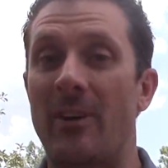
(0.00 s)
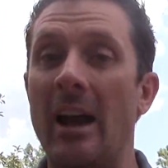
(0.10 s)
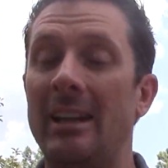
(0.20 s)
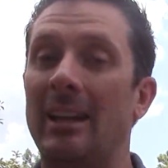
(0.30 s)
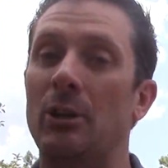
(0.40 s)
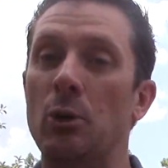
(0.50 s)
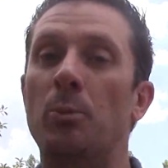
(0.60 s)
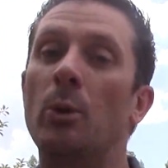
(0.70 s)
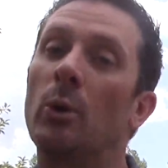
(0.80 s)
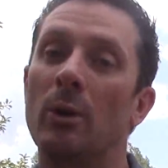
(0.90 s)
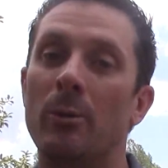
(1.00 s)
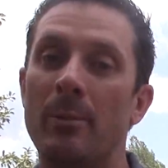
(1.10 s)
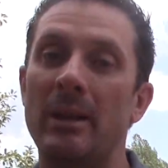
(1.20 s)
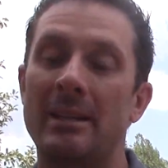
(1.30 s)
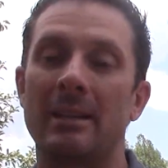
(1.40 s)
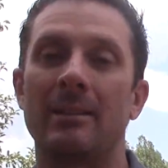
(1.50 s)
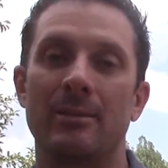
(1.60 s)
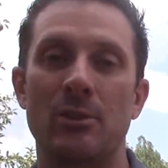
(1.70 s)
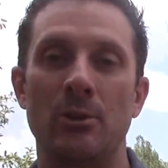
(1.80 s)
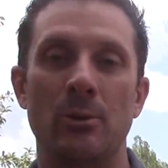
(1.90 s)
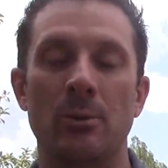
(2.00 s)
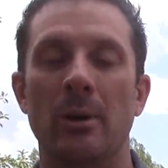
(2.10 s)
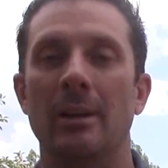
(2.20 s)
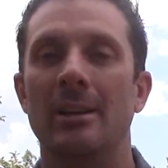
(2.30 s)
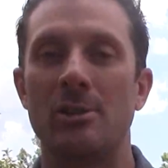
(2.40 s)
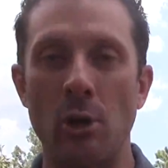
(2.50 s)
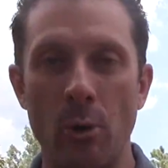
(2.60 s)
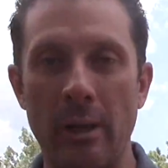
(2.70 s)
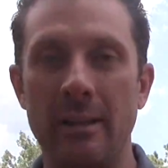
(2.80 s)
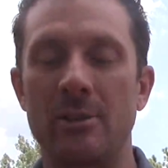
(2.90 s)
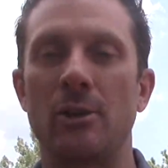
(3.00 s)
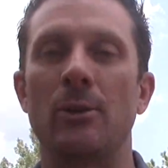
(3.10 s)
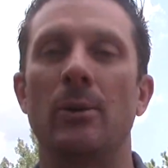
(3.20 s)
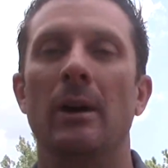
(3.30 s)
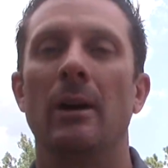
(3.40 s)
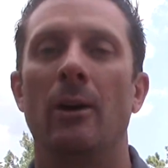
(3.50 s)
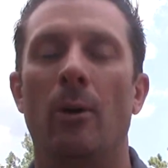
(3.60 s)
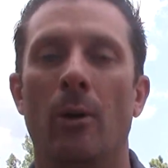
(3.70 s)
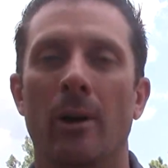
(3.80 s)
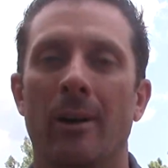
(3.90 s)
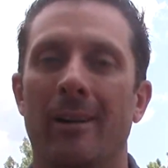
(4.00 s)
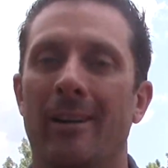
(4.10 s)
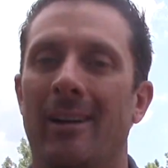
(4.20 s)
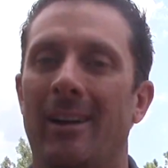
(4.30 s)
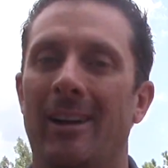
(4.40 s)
finding a new pool of women to soak into, or